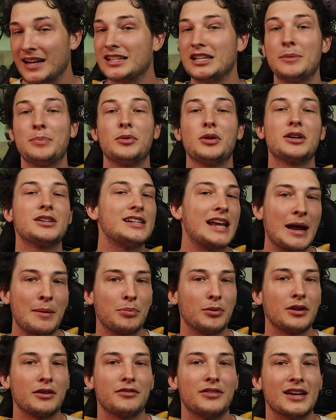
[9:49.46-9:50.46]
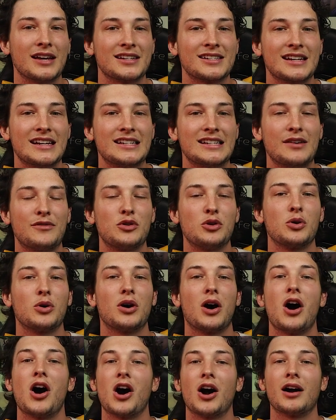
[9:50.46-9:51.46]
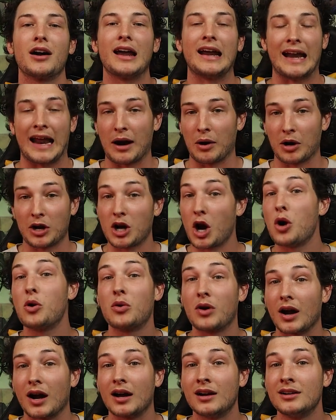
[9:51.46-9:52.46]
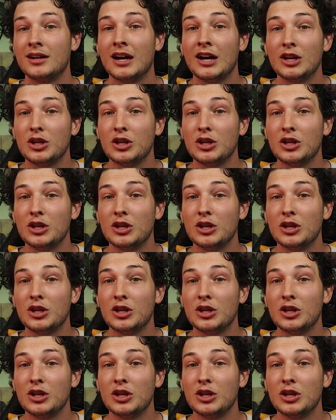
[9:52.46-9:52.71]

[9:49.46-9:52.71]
And a simple example of this is if you are an Aarakocra,